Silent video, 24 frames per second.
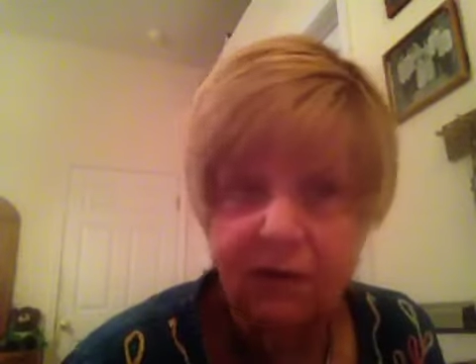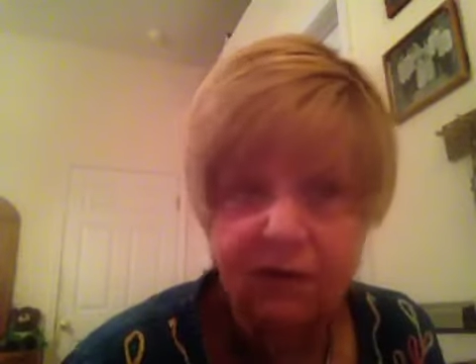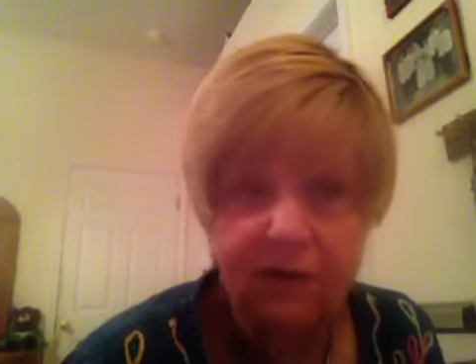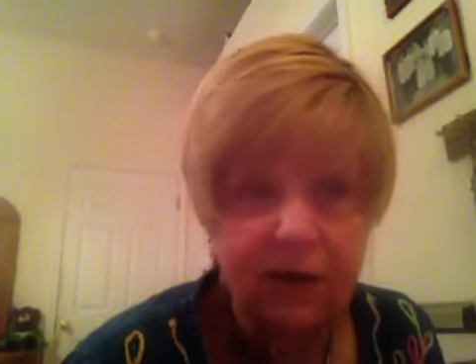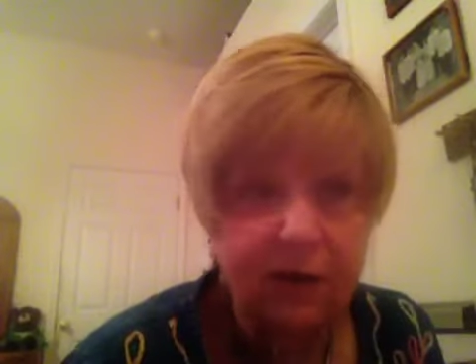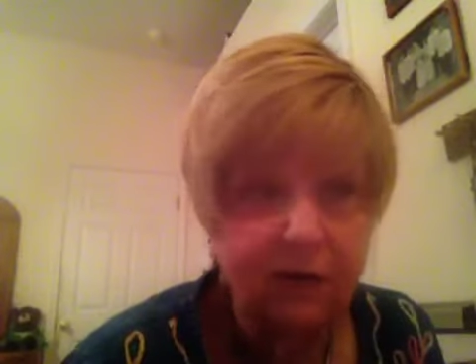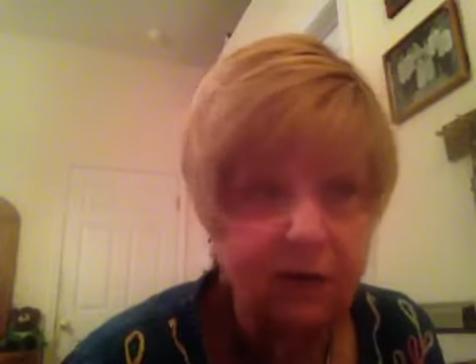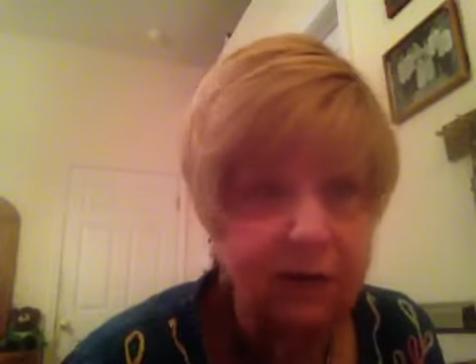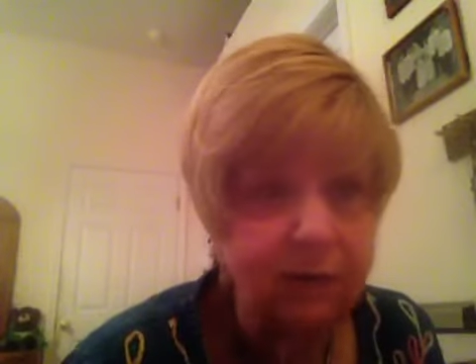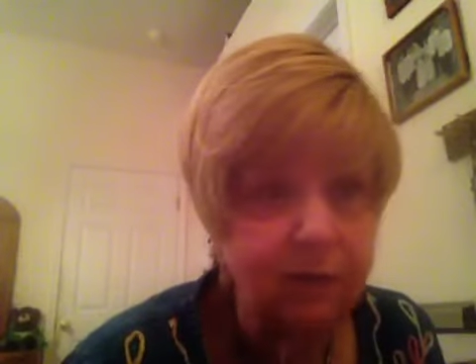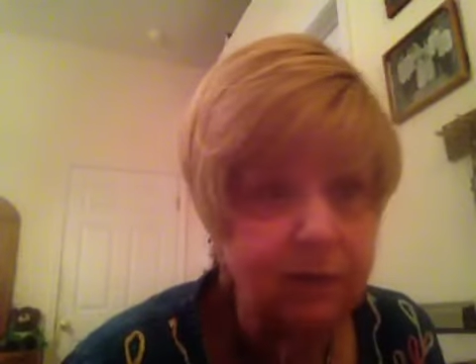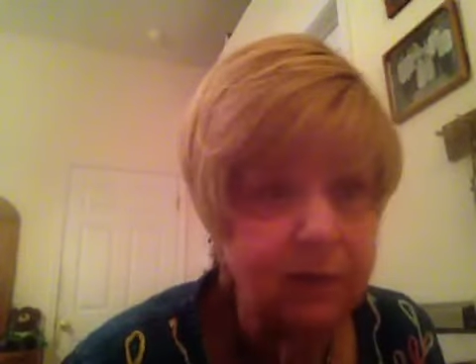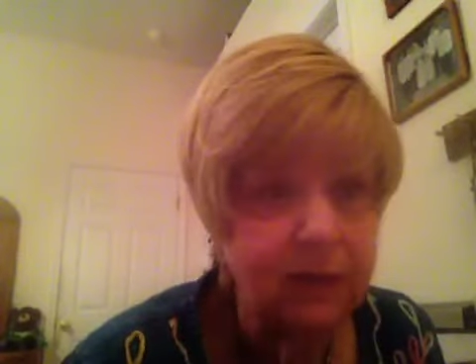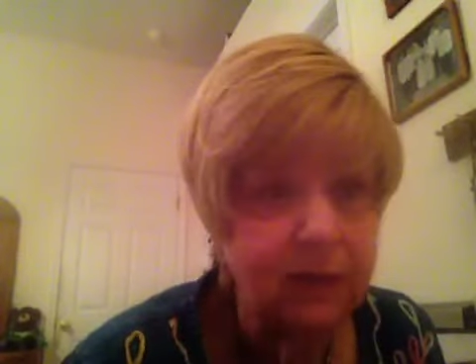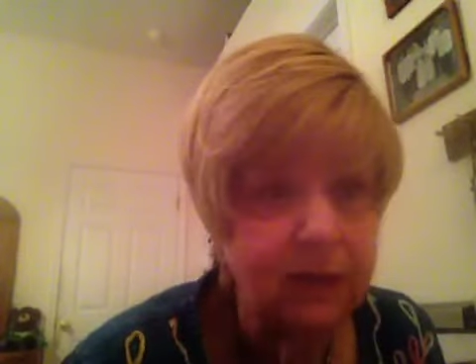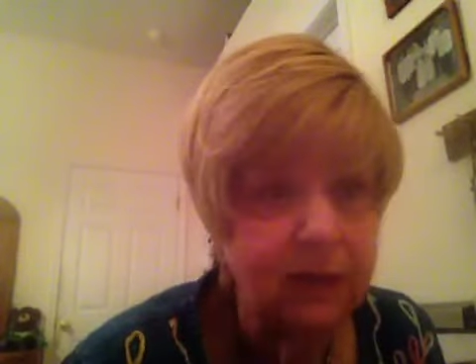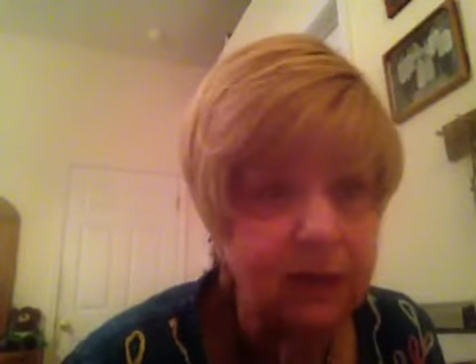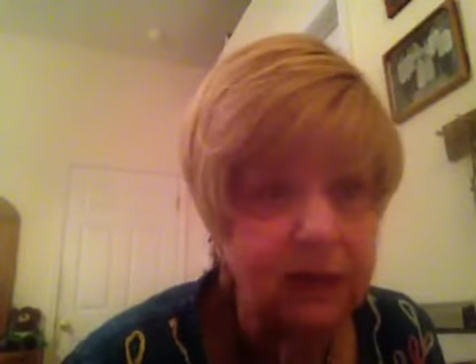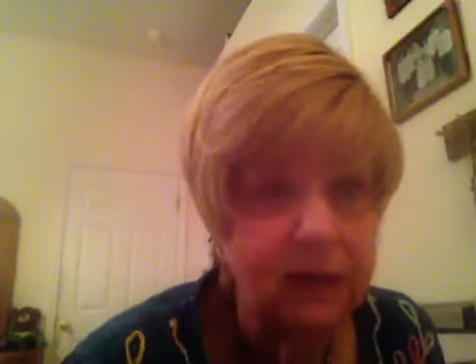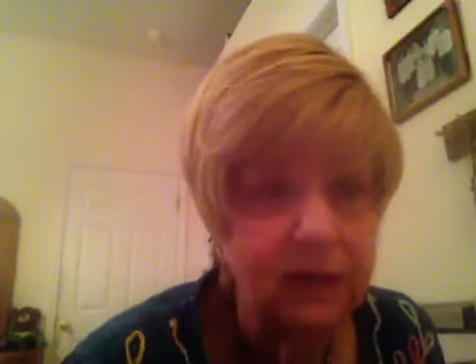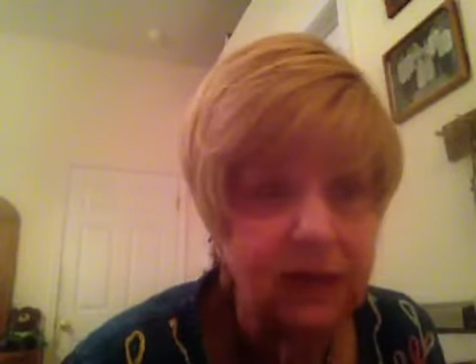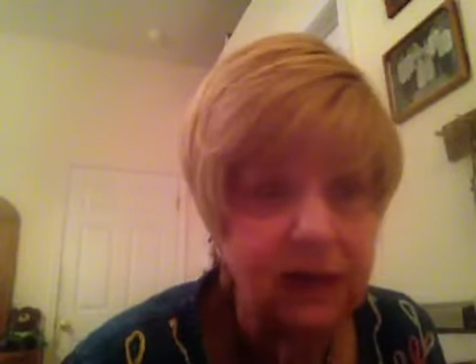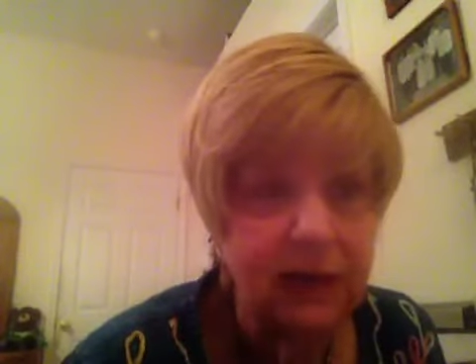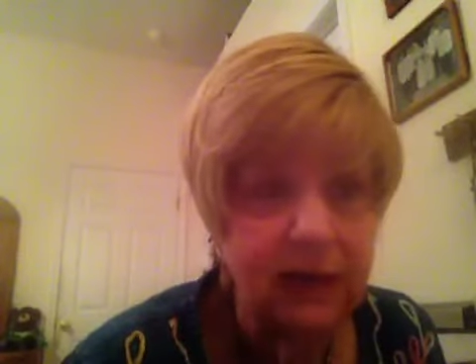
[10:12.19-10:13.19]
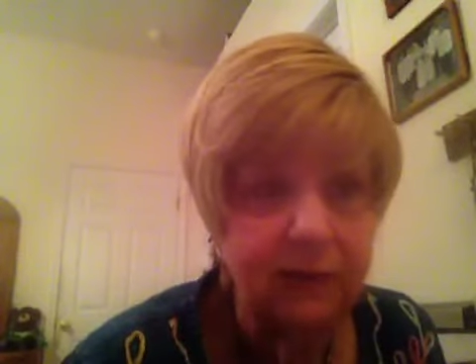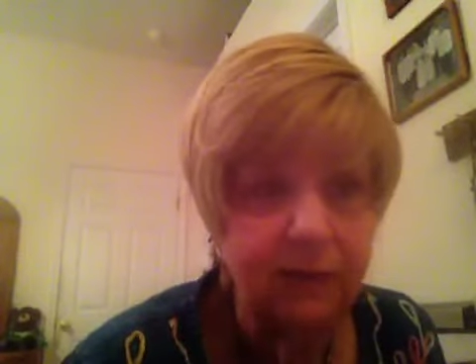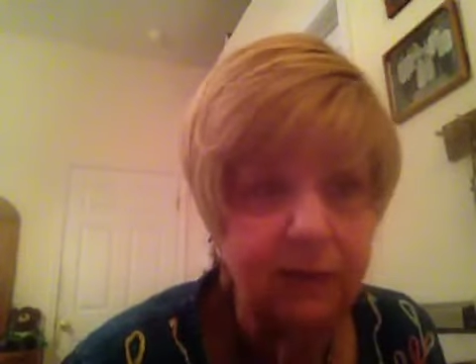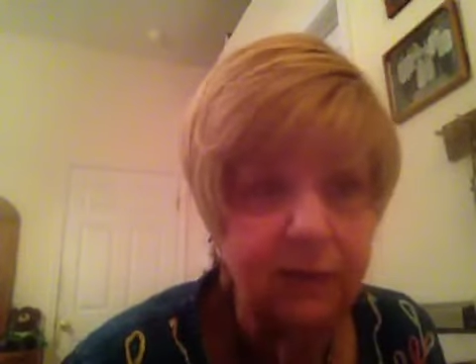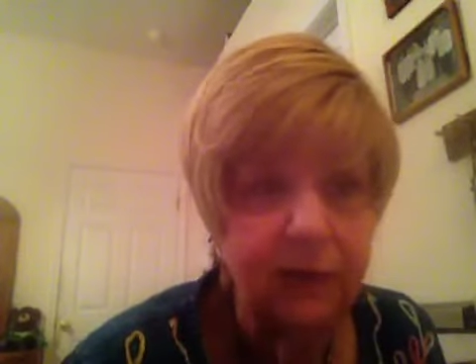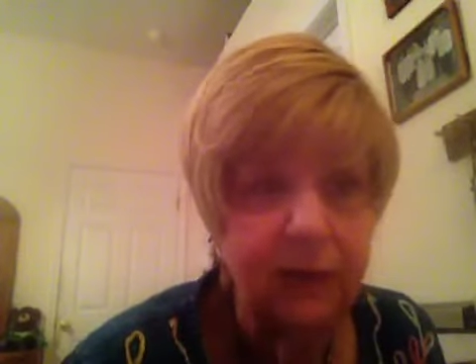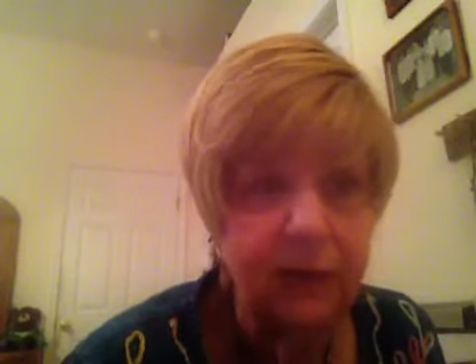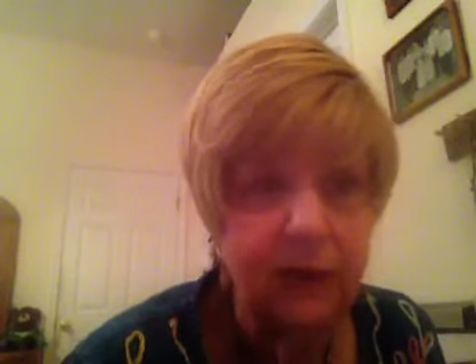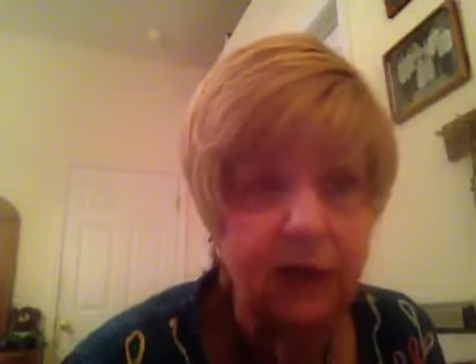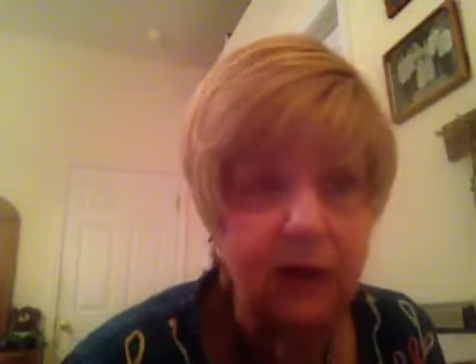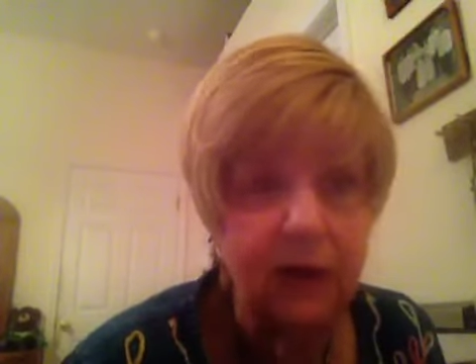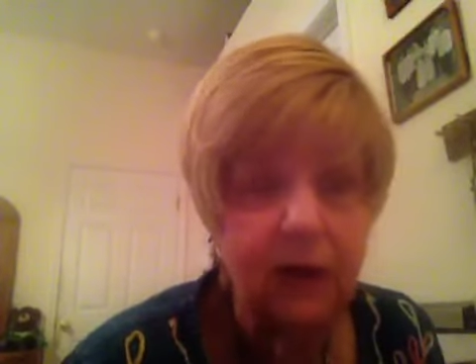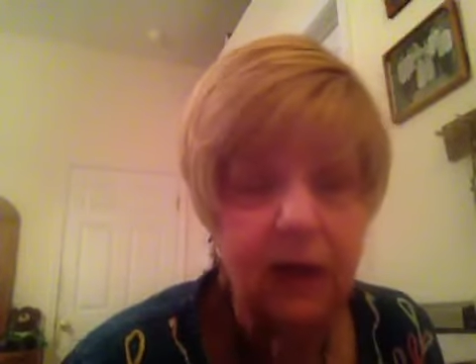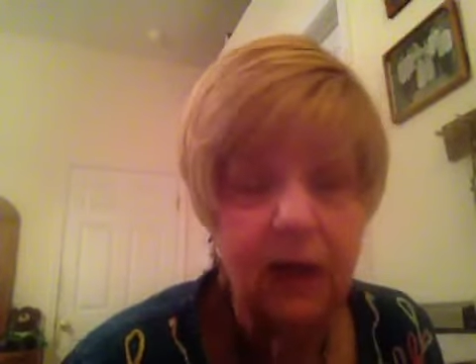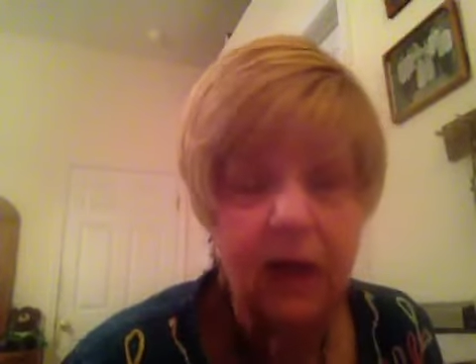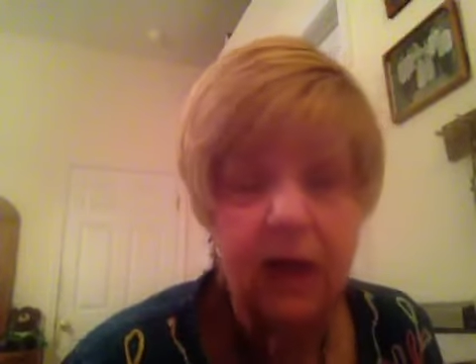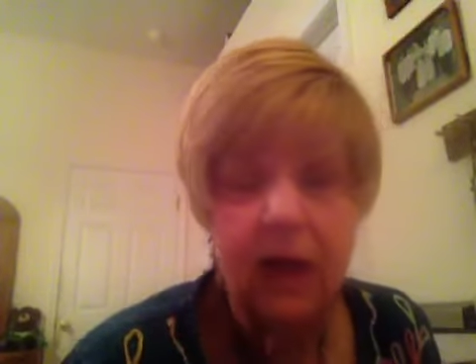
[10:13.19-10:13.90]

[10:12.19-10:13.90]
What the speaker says: very busy time here.